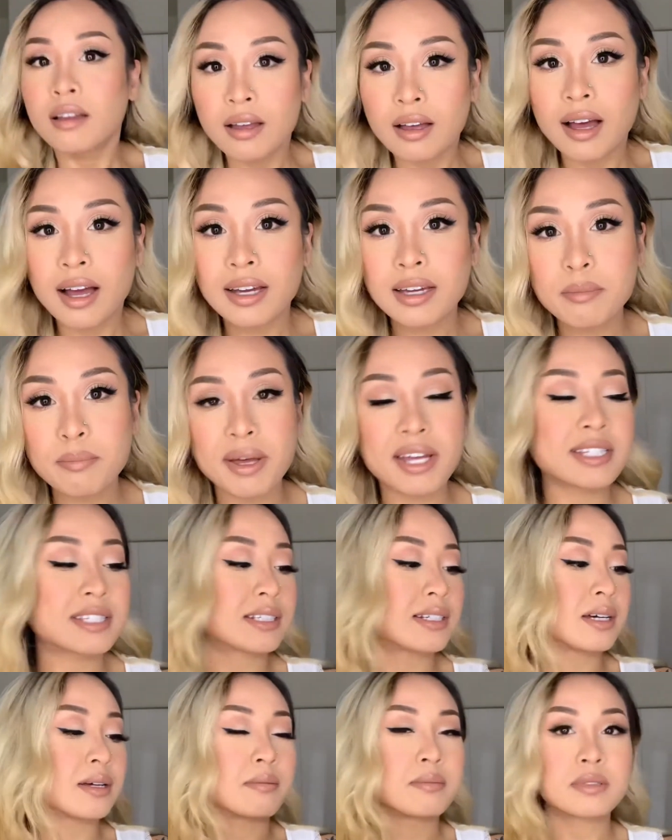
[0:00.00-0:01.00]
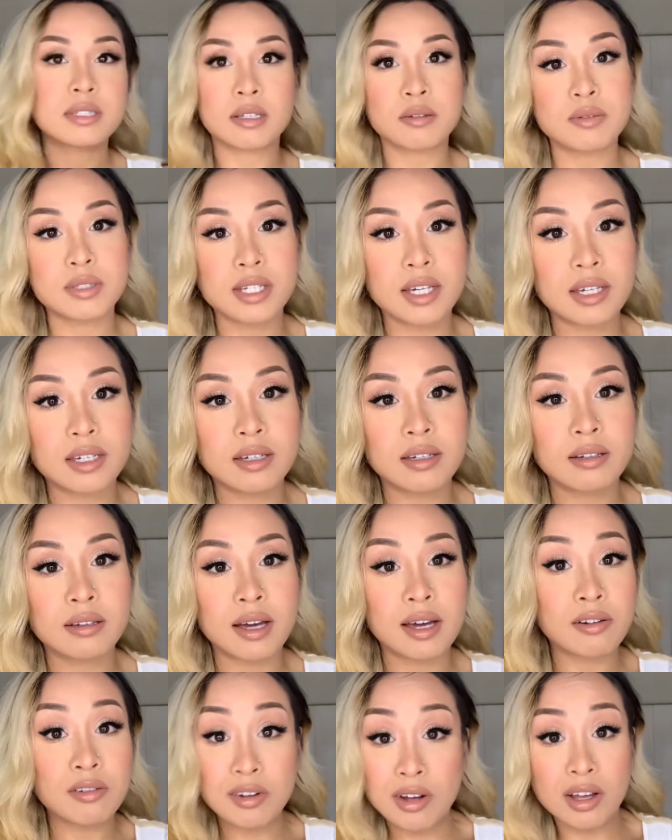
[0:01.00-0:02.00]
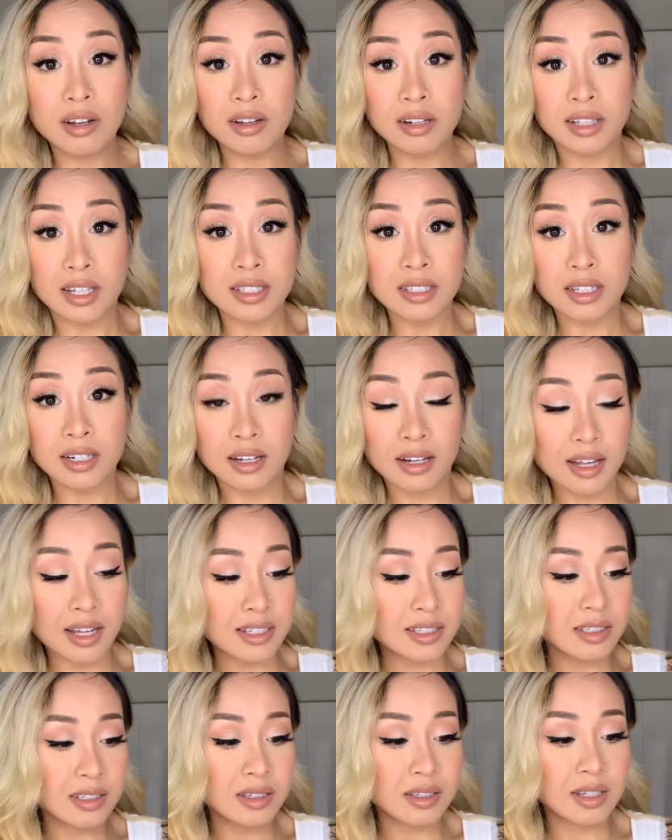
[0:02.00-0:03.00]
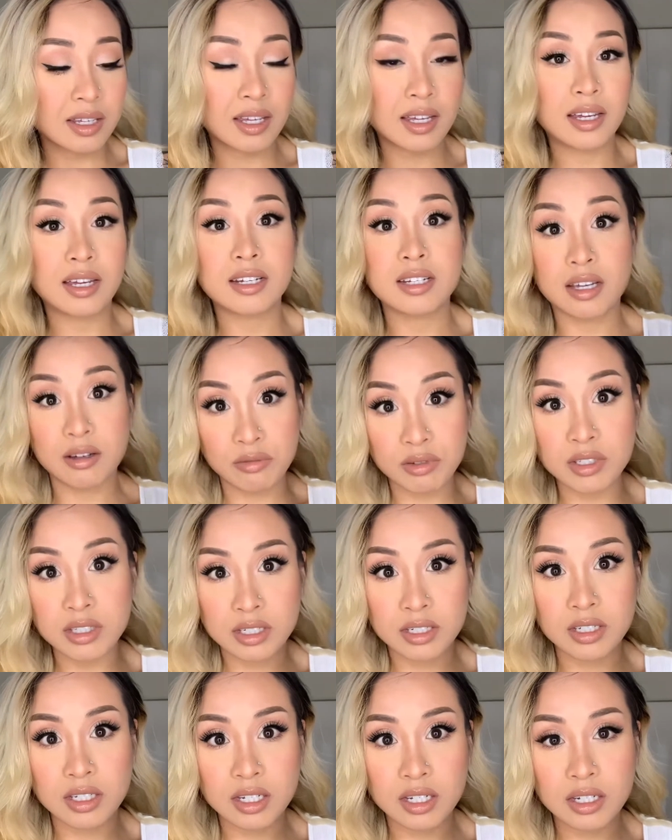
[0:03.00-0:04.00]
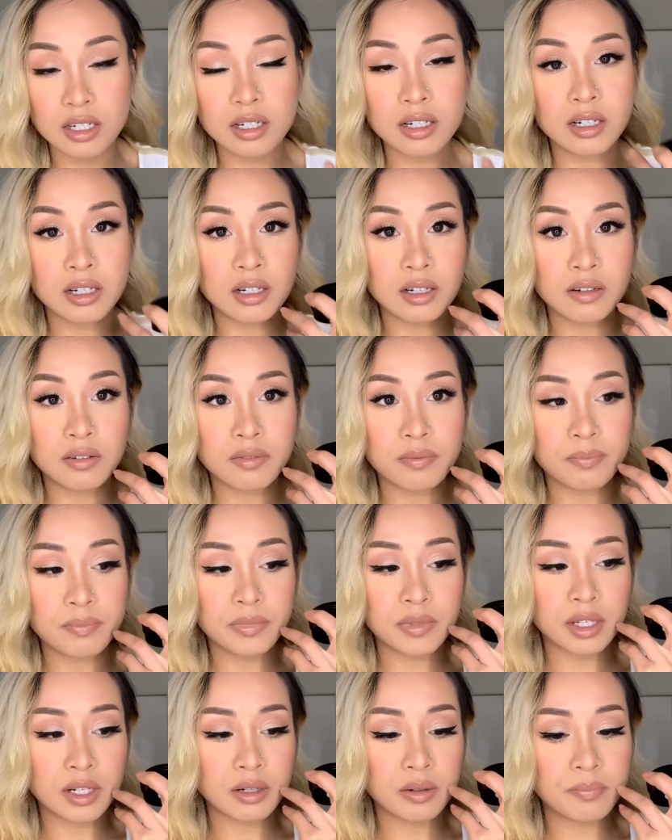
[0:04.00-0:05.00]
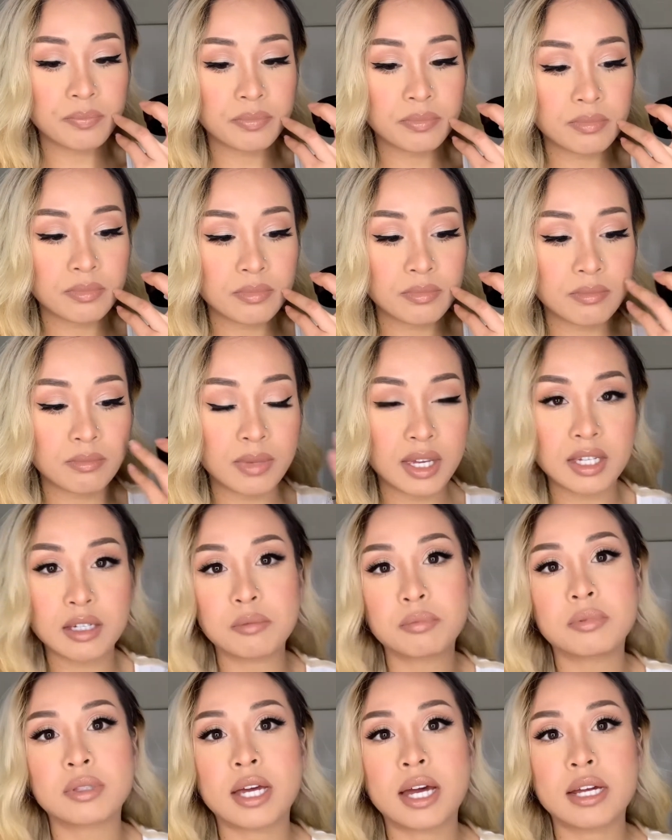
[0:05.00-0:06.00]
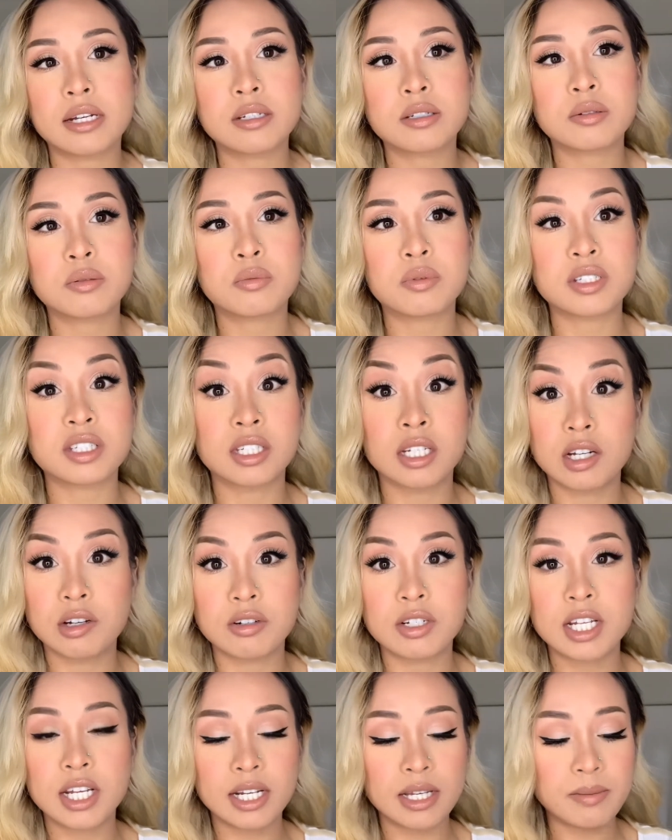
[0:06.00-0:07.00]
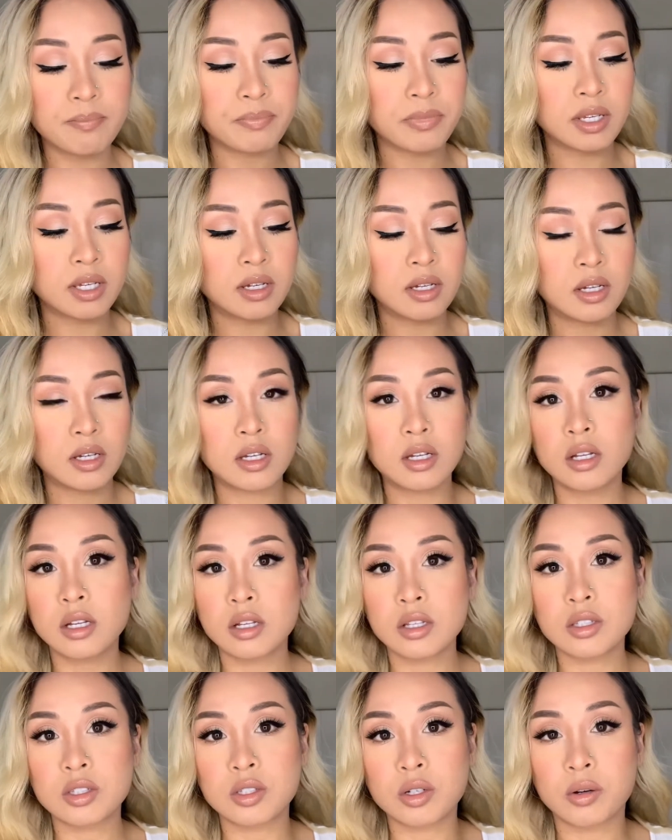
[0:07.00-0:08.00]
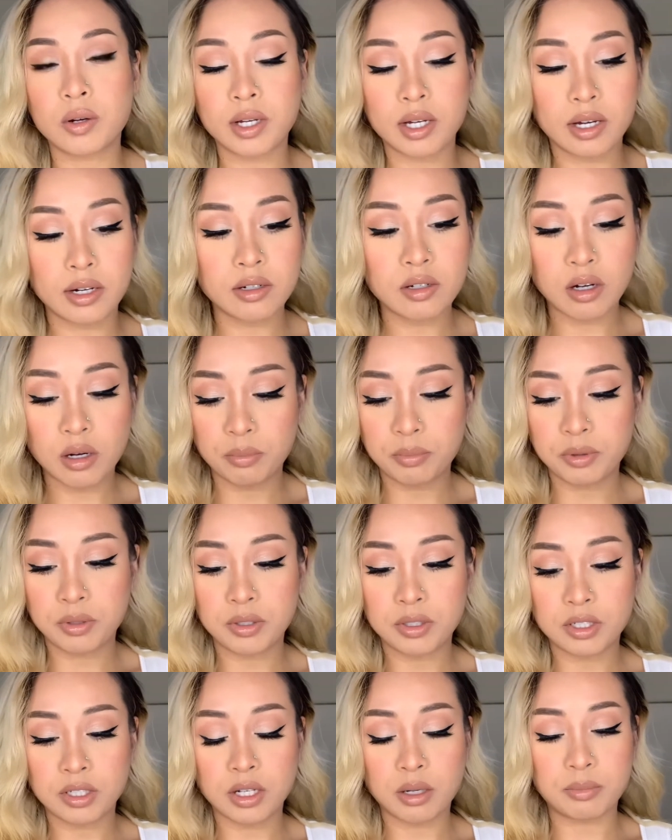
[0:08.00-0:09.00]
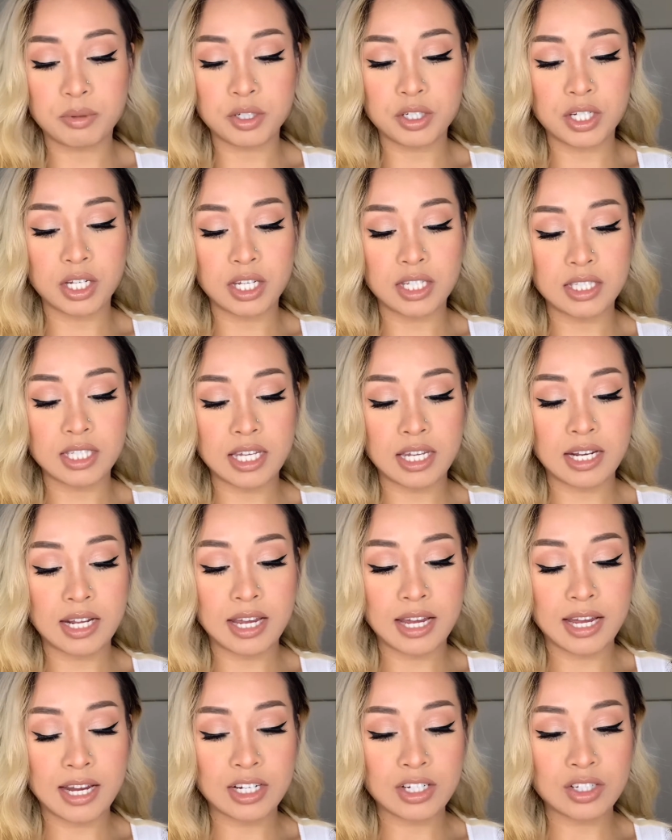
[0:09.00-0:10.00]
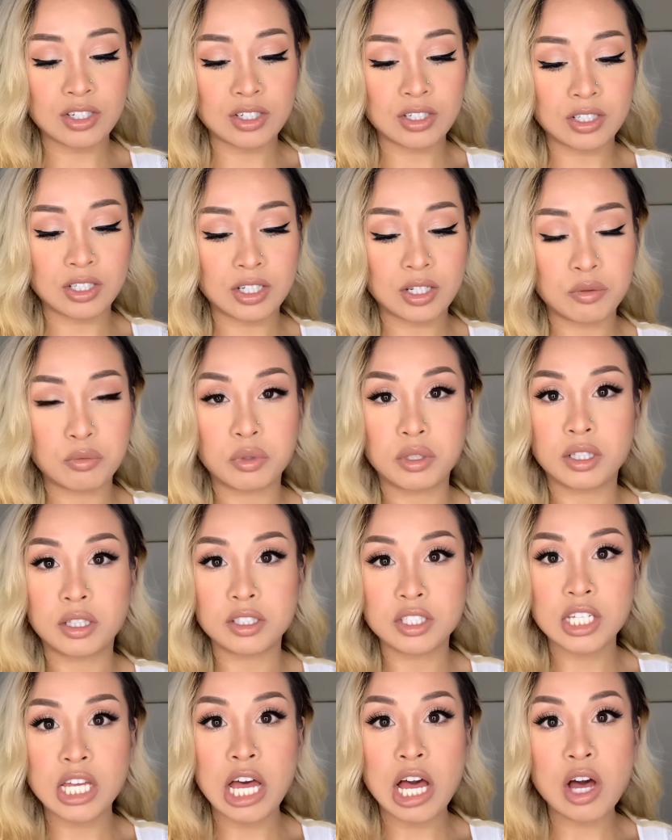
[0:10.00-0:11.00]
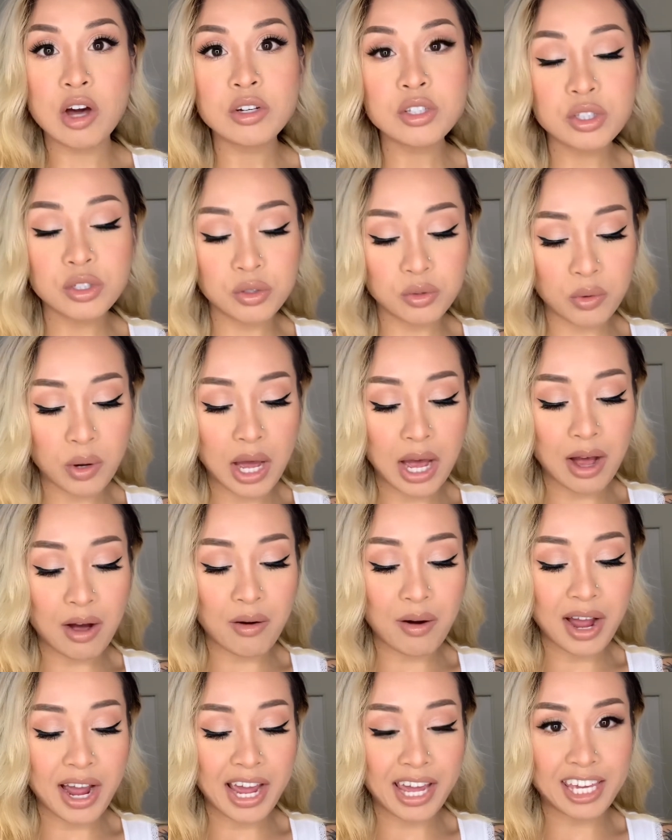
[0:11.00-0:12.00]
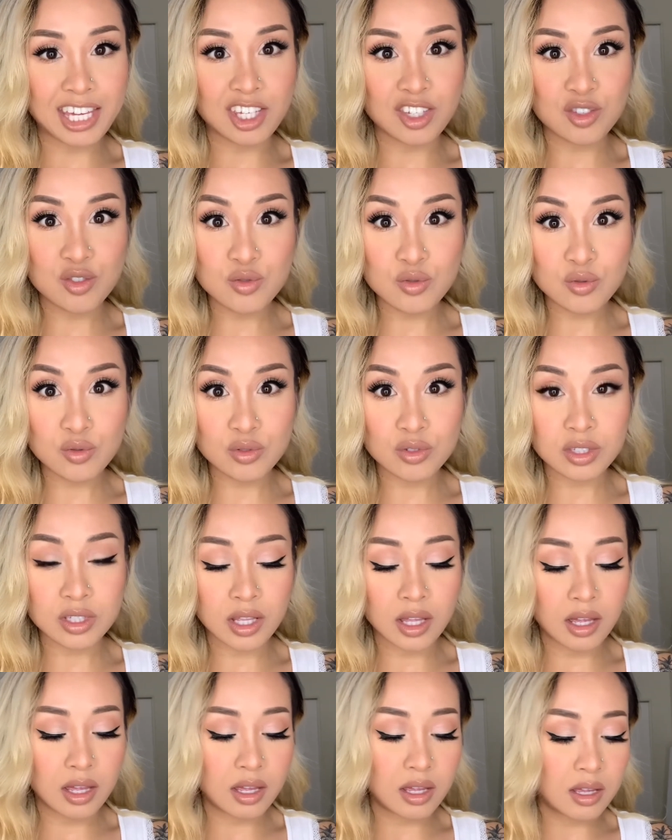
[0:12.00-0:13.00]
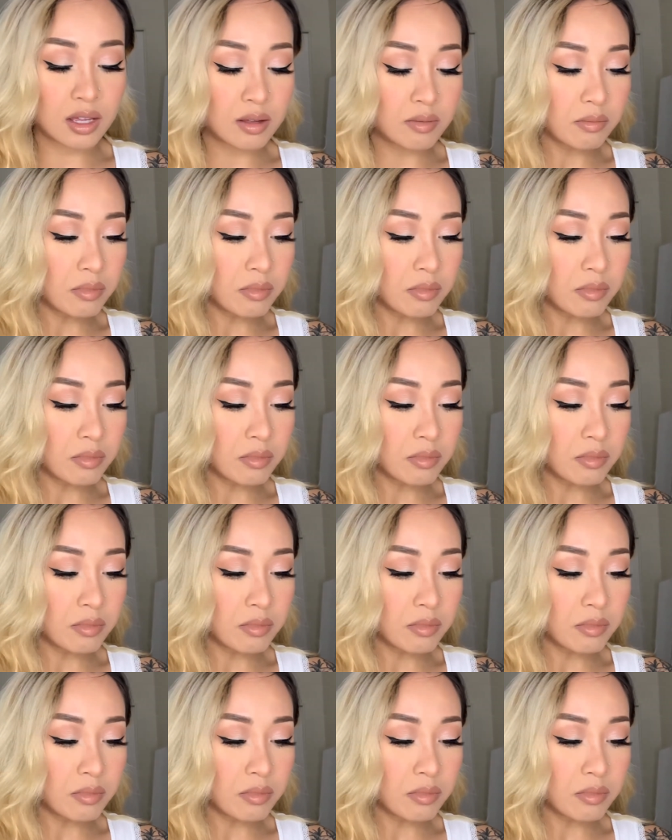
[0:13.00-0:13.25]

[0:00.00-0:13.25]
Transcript: I couldn't pass it up. I was like, I don't know how long that's gonna last, and I was in need of, you know, makeup that wasn't irritating. So I got a couple shades, and I actually will tell you how I use them.